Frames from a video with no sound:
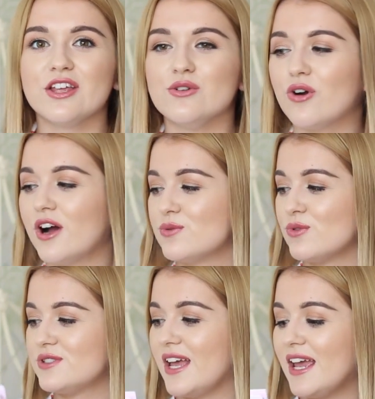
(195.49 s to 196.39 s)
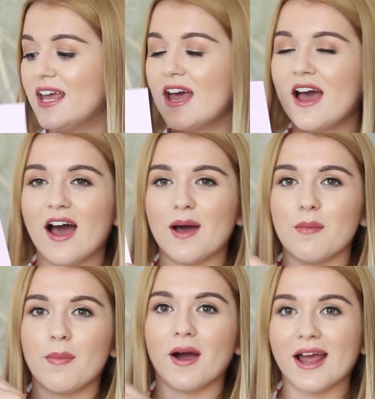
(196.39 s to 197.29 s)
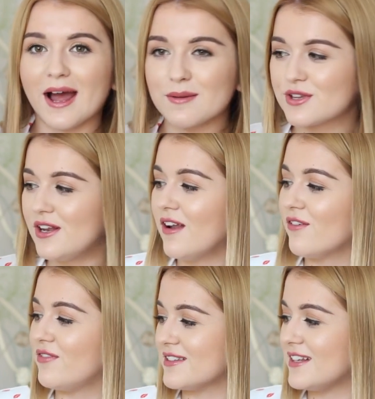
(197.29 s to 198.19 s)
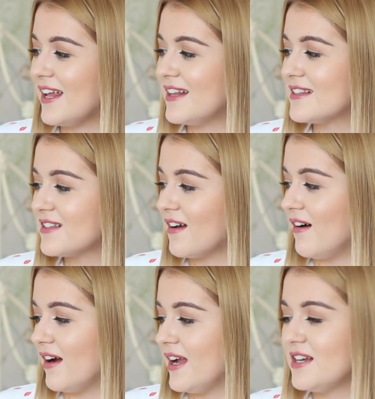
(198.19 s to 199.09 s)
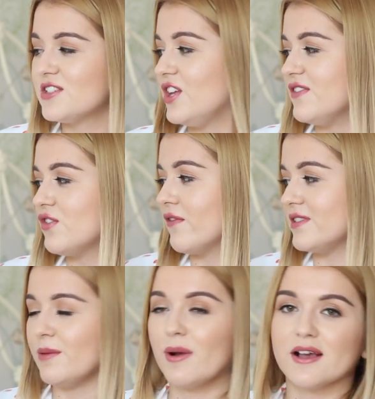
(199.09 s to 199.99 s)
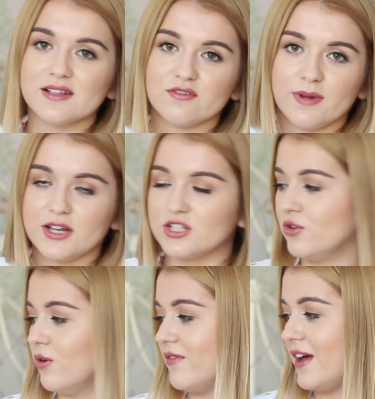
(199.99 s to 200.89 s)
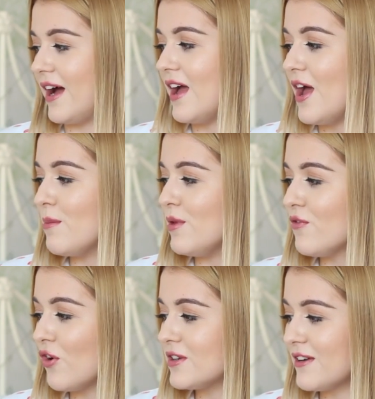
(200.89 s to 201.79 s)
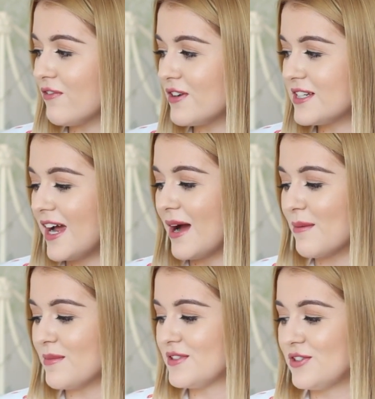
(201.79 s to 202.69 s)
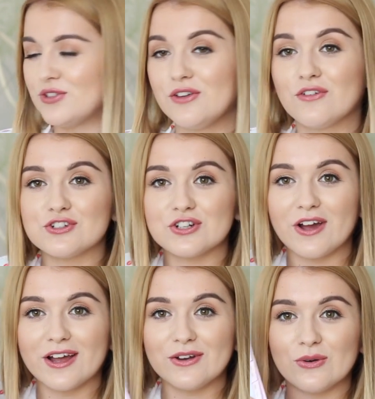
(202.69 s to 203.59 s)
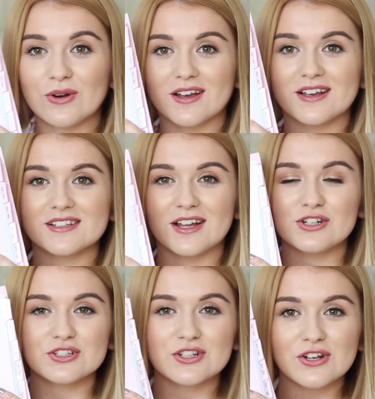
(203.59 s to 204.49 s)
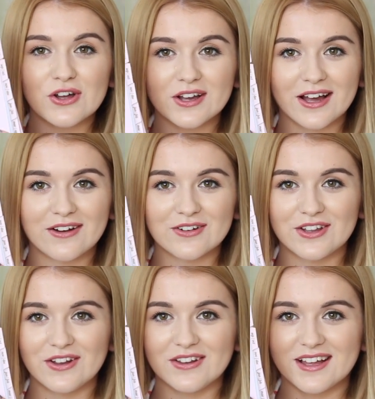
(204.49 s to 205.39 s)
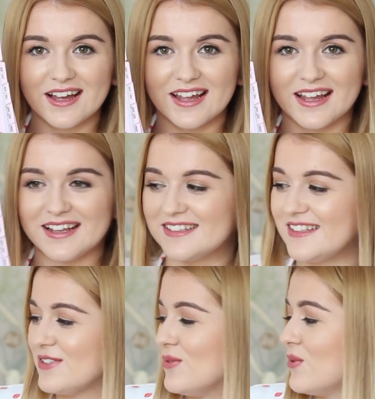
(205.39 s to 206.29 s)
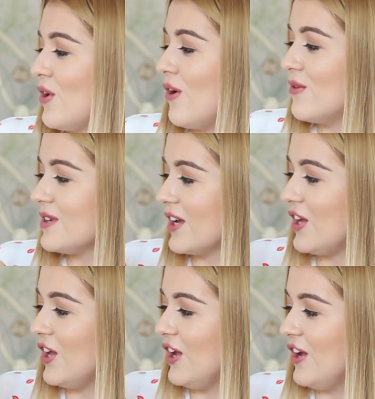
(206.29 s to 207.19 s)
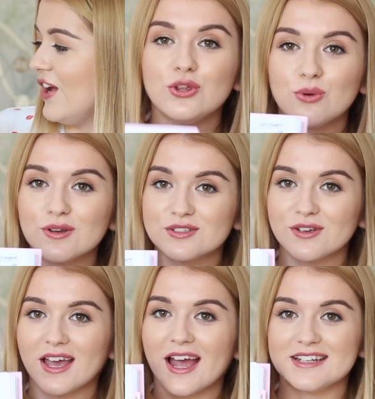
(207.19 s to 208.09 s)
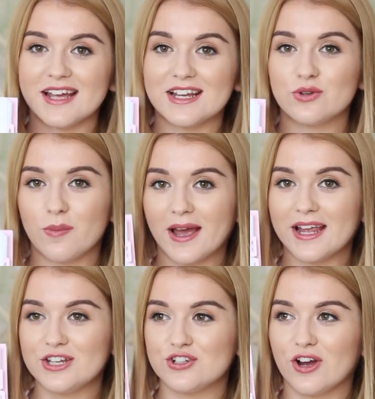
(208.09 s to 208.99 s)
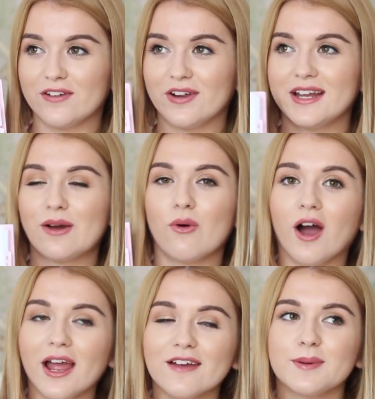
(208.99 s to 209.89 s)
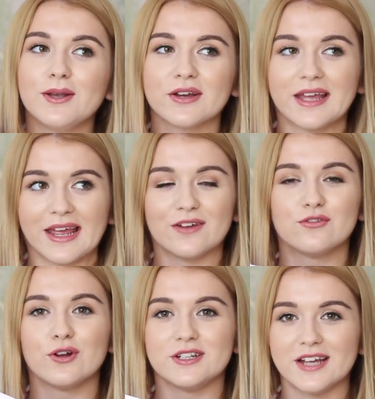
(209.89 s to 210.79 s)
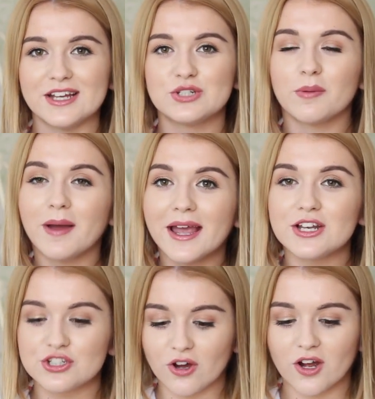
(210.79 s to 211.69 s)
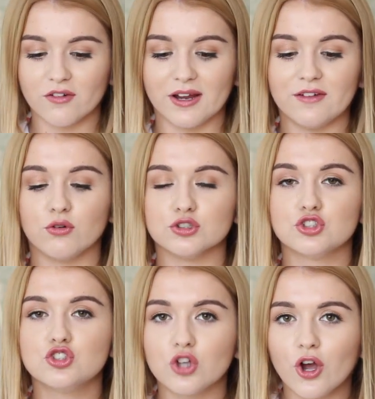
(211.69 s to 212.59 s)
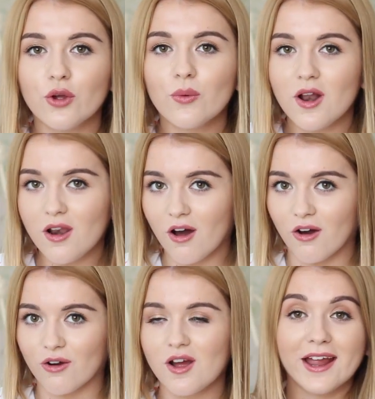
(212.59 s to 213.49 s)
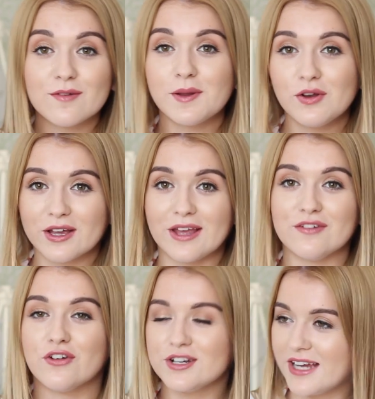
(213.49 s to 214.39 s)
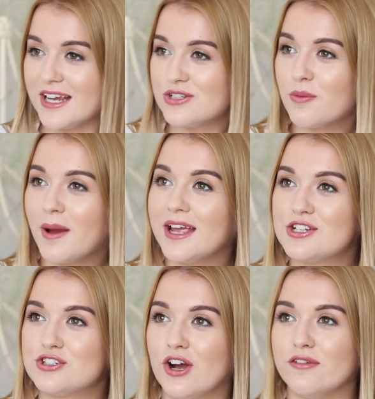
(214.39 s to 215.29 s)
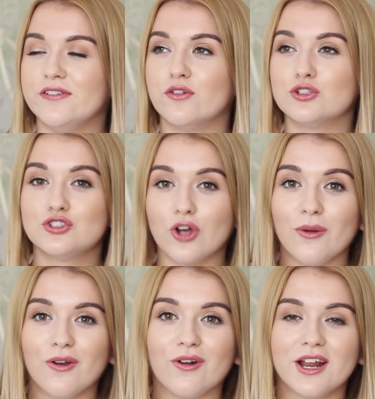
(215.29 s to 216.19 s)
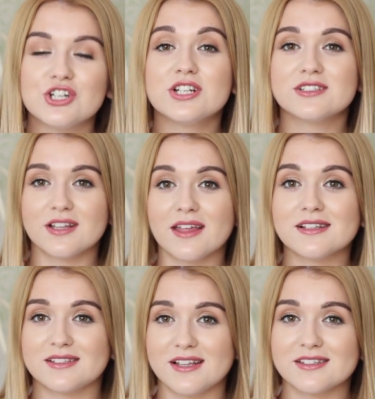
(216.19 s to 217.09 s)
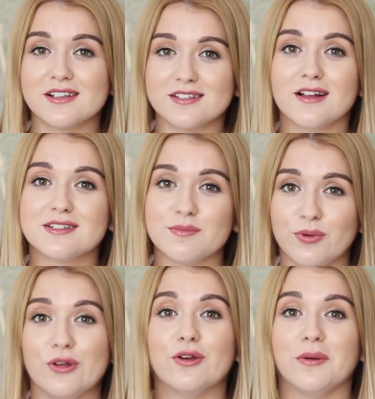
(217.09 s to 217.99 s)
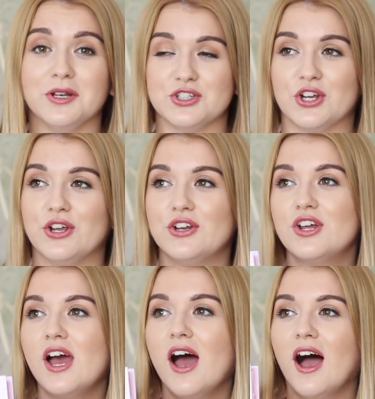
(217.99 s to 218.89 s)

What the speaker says: that you guys will see. But I absolutely love this. And inside, so you've got obviously your personal information, all of that, but you've got different tabs. So you've got July and August. I'm just look how cute that is. It's all gold and cute. You also get a day to a page diary. Now, I have been looking for a day to a page diary for so long. I have been looking for a day to a page diary for so long, literally since I started Boohoo in June,